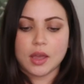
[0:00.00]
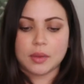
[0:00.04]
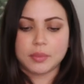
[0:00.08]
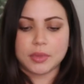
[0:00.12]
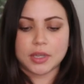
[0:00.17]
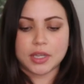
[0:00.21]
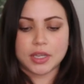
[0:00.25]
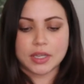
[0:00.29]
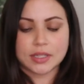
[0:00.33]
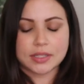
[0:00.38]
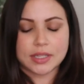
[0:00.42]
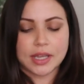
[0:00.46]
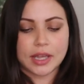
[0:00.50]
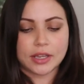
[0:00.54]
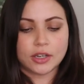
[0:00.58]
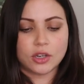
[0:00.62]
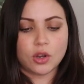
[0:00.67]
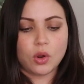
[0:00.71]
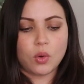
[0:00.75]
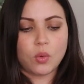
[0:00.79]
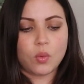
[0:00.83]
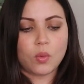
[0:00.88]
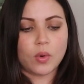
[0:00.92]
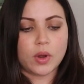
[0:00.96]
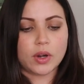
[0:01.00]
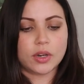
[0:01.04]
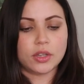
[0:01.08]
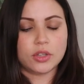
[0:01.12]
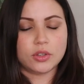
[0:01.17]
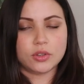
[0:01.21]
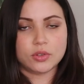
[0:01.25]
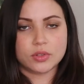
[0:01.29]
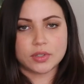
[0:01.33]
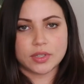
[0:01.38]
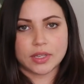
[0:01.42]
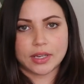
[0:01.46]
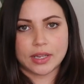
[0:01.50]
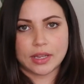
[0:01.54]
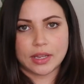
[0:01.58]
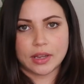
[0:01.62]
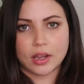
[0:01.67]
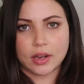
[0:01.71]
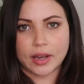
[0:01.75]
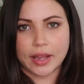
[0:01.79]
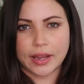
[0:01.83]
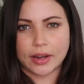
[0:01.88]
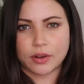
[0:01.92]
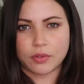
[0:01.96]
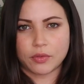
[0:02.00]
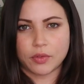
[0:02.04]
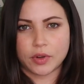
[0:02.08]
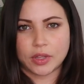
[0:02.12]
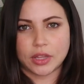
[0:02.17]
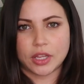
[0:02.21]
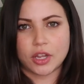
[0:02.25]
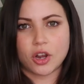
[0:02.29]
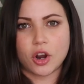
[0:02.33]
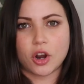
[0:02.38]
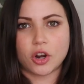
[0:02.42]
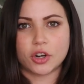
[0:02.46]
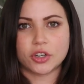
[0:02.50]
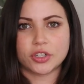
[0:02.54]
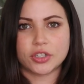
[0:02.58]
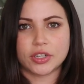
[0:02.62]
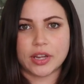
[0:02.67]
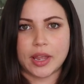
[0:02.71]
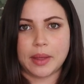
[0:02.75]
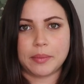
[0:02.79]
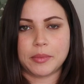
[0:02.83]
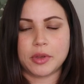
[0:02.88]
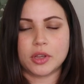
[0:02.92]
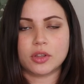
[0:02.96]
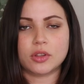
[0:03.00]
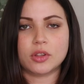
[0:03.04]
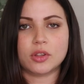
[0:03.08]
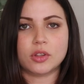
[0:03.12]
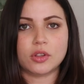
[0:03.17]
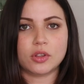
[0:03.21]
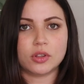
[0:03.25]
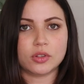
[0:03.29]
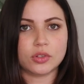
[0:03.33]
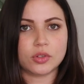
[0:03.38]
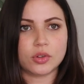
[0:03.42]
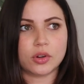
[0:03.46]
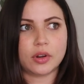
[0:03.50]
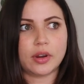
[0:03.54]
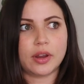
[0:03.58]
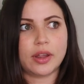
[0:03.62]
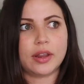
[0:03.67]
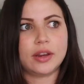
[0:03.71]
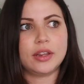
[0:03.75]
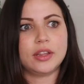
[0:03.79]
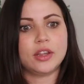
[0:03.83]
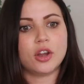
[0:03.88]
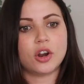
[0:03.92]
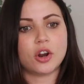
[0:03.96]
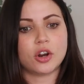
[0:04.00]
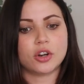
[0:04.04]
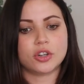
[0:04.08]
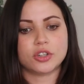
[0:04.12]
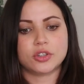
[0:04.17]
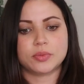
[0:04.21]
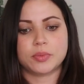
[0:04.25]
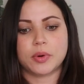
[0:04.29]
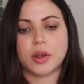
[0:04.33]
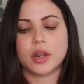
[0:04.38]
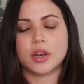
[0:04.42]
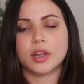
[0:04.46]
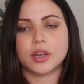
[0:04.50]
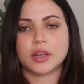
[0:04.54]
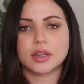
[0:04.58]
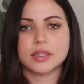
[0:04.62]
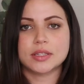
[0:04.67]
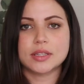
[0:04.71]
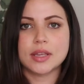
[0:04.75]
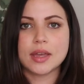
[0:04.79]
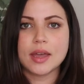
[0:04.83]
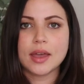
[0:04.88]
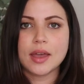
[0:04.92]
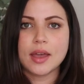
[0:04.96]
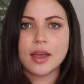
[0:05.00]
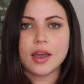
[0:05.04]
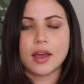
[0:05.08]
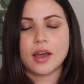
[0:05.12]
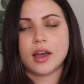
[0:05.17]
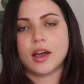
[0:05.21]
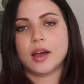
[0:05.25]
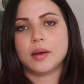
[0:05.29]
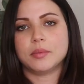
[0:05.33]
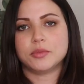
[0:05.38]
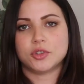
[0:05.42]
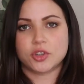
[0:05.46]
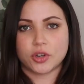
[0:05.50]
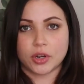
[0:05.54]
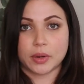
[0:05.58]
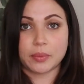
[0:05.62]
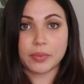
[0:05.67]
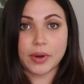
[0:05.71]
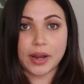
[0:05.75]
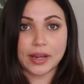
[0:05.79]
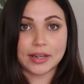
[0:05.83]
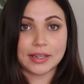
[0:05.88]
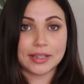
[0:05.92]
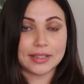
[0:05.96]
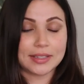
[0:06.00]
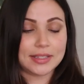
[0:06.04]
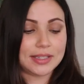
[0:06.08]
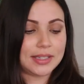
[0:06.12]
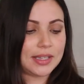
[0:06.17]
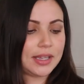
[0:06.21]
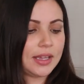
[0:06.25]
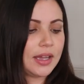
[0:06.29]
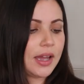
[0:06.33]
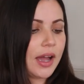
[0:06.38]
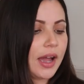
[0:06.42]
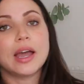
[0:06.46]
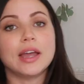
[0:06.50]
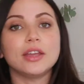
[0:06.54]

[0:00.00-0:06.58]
because I don't want to use any like really harsh chemicals or any harsh products um, during pregnancy.